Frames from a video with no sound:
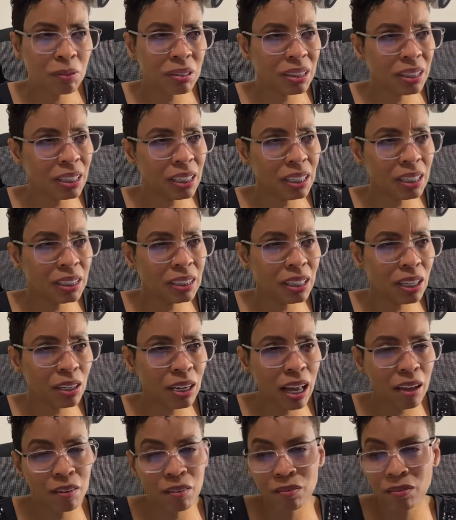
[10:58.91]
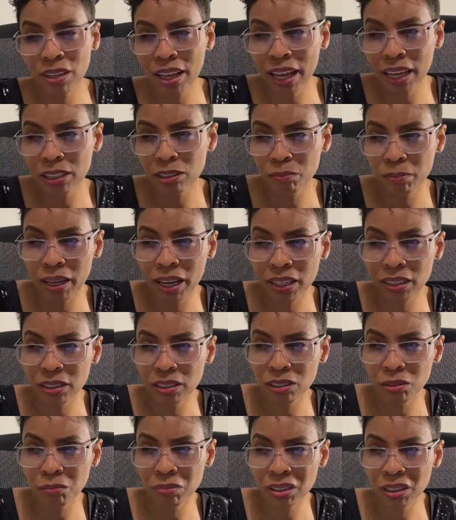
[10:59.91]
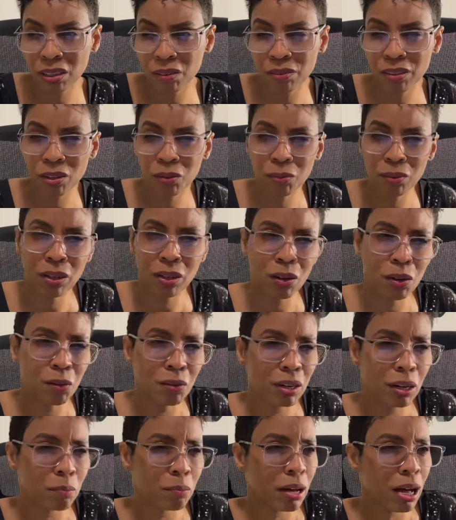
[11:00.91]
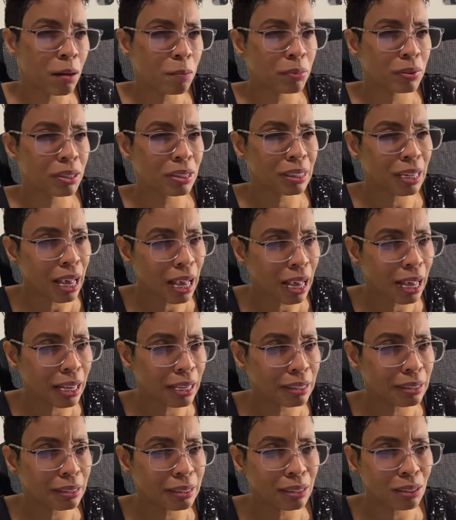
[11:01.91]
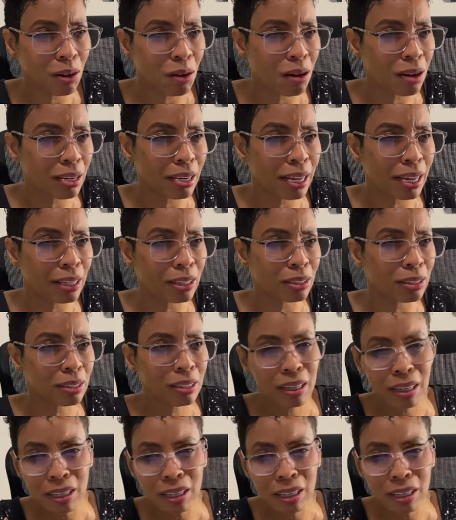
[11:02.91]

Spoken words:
But then he started having flashbacks of some stuff that on at Papa John's and all that